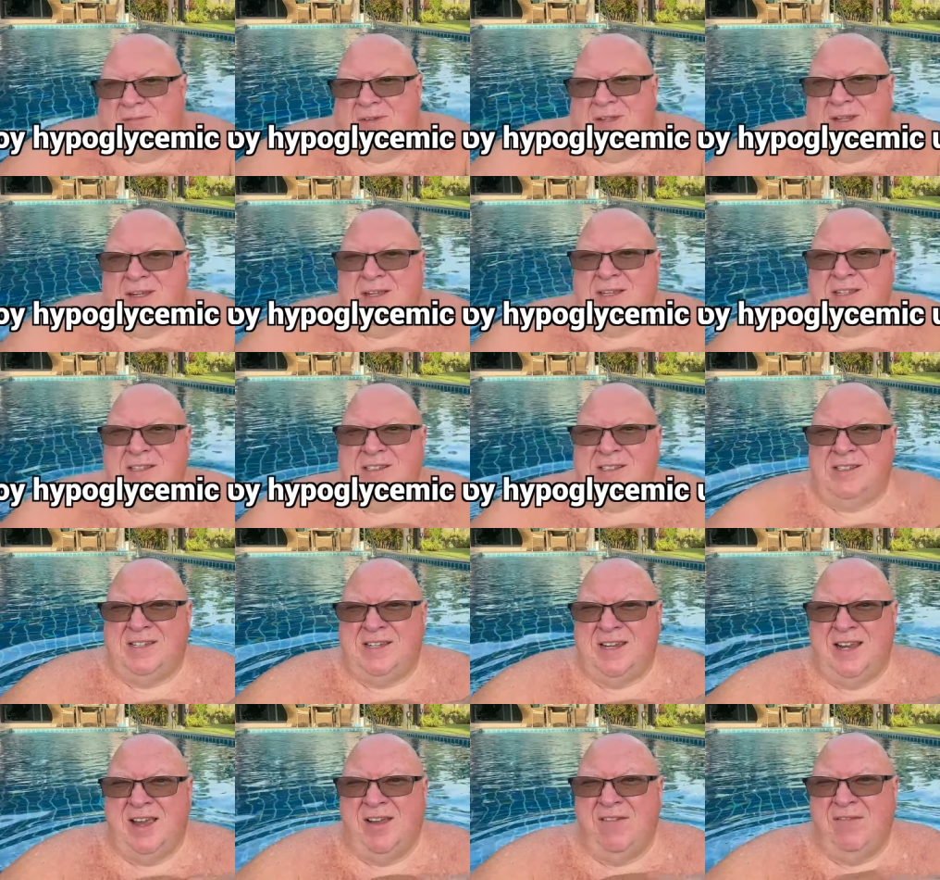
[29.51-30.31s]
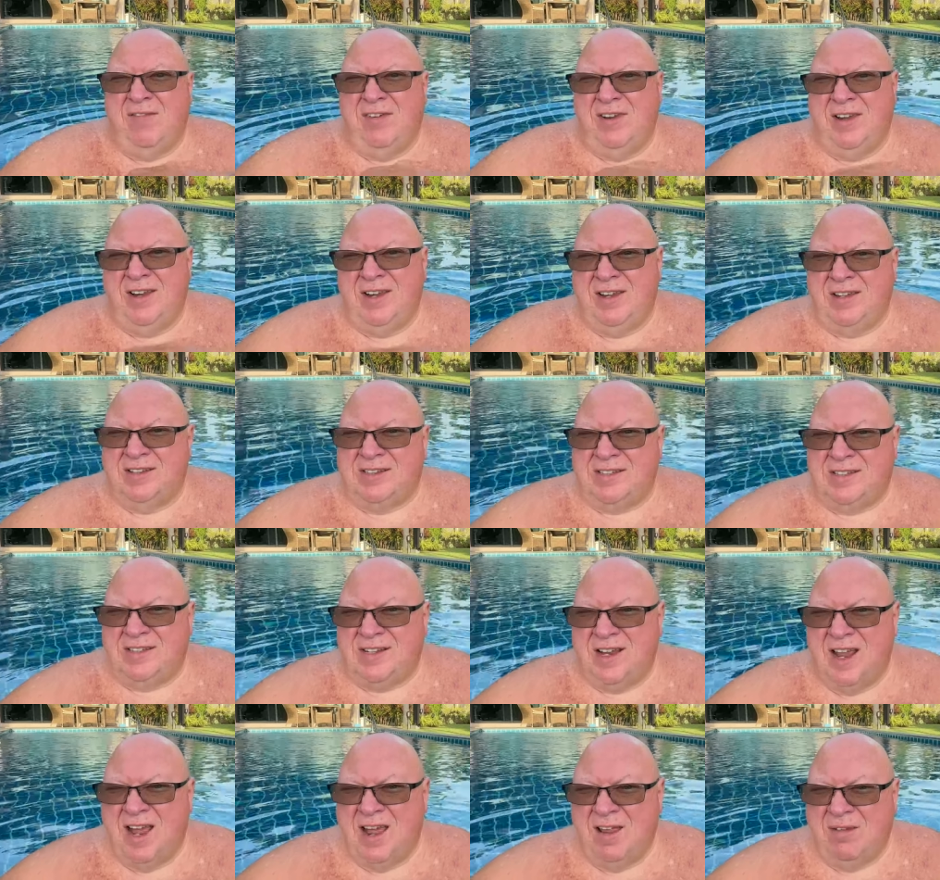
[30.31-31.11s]
is the
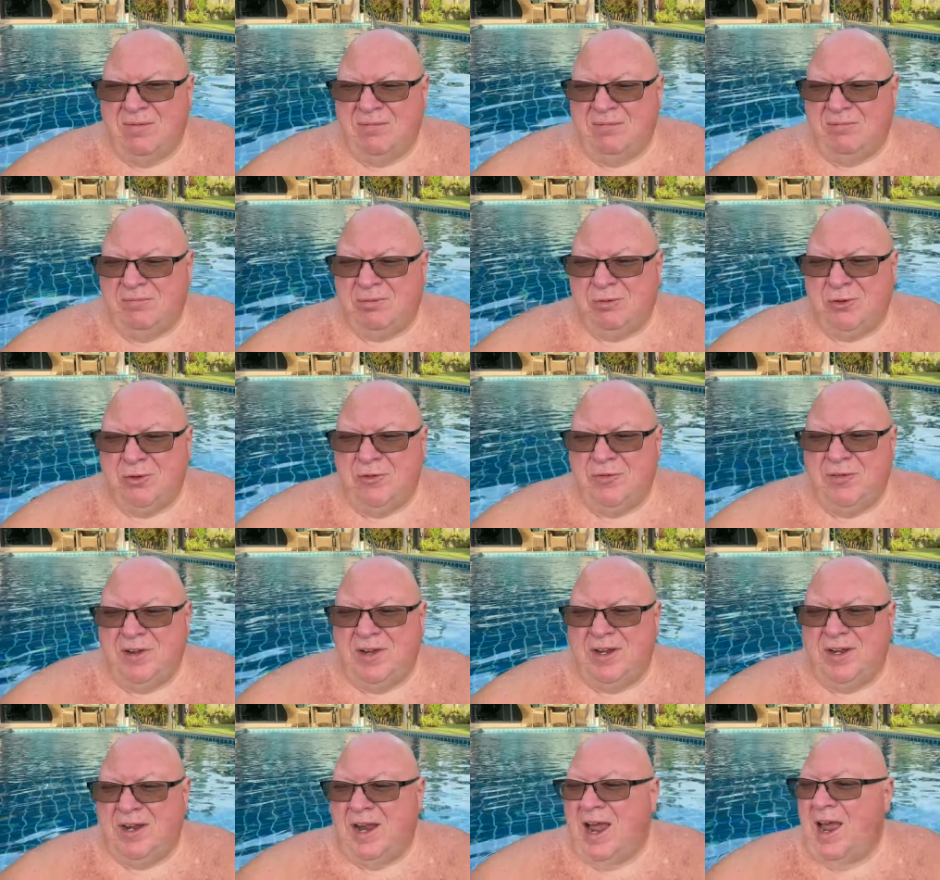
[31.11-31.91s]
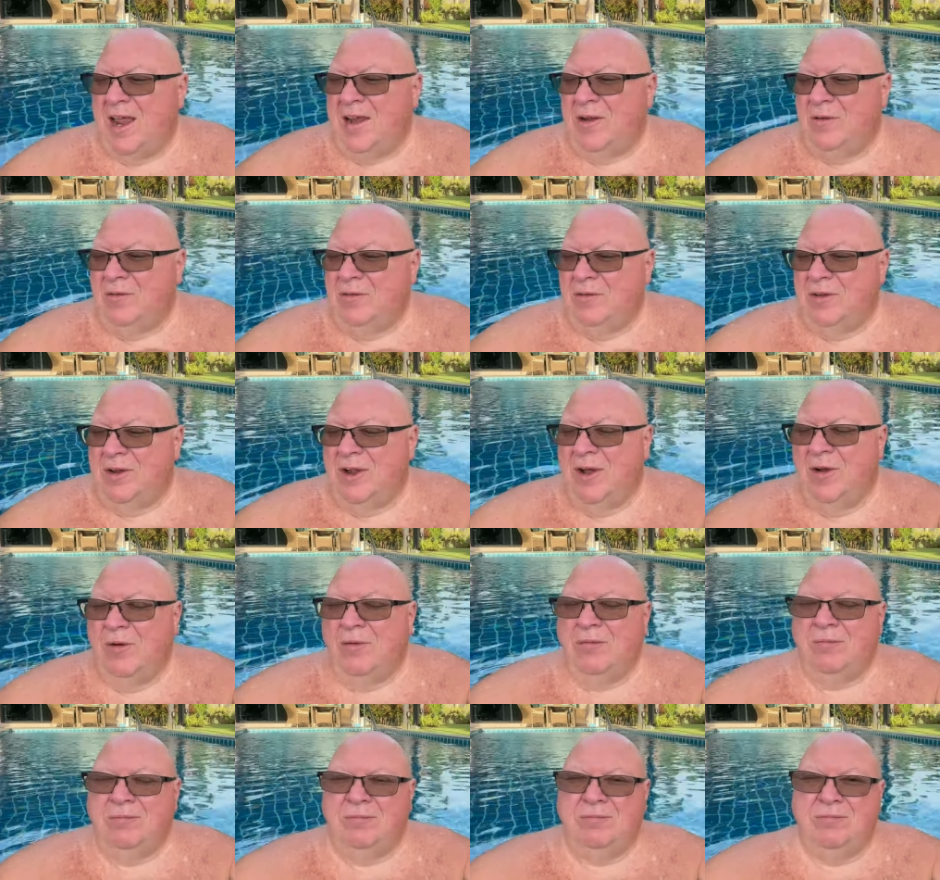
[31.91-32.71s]
evidence not proven? I don't
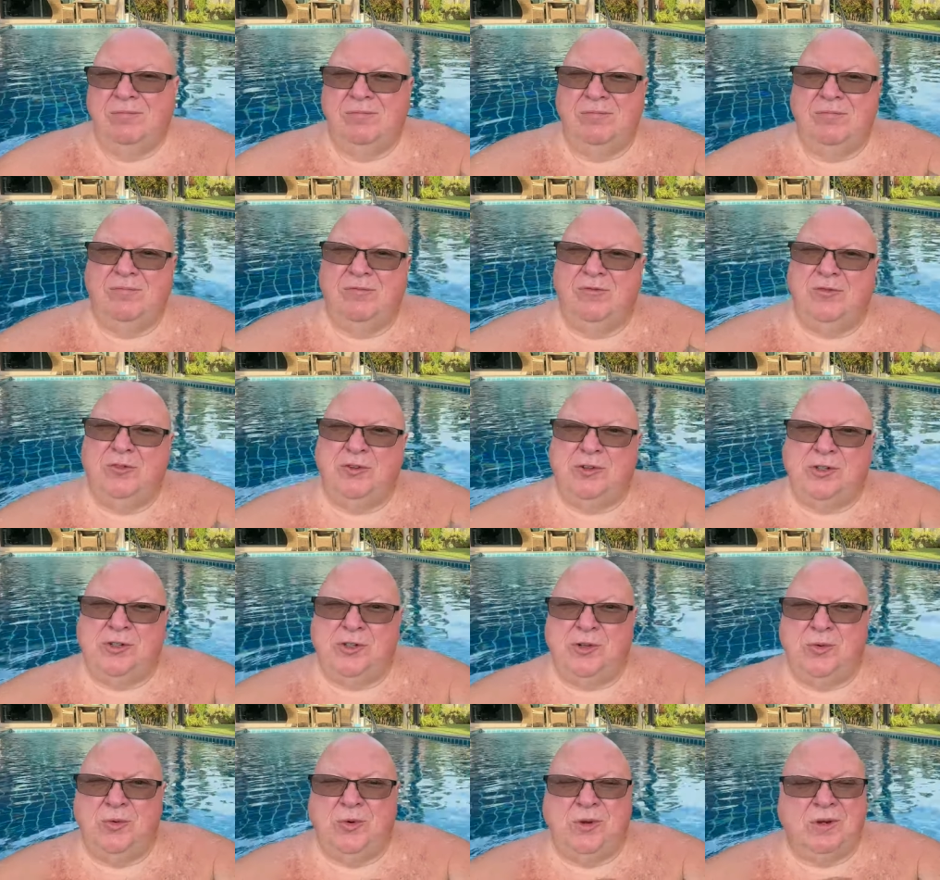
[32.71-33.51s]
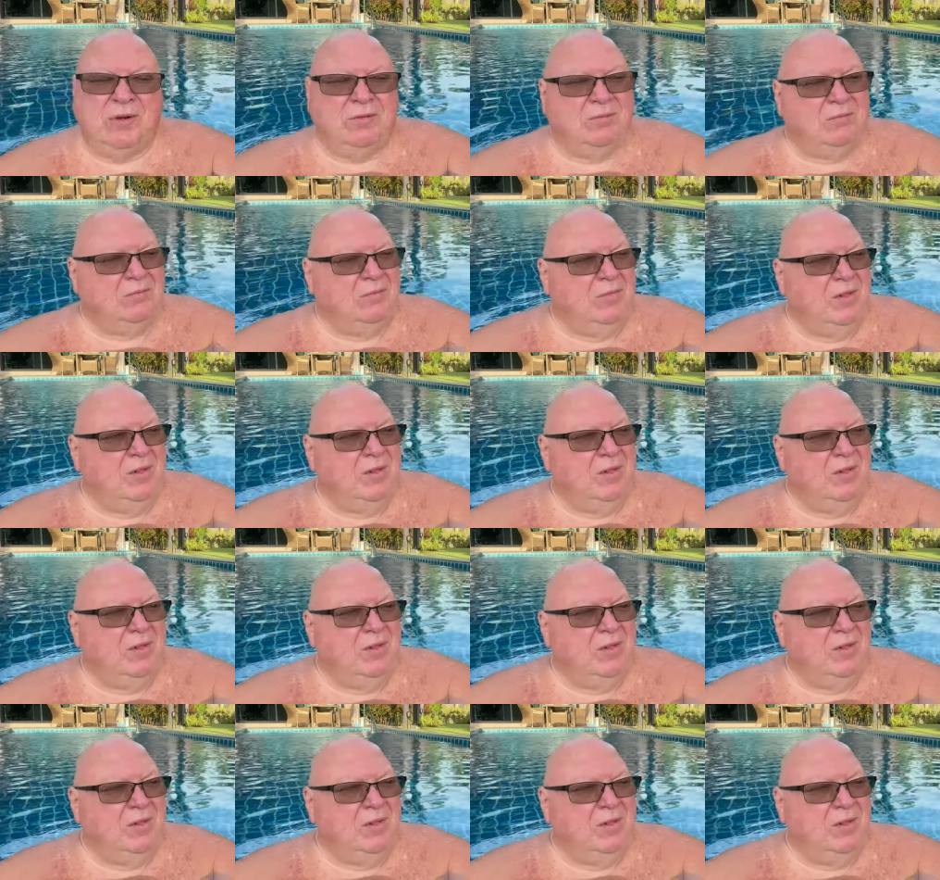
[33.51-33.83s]
know for sure.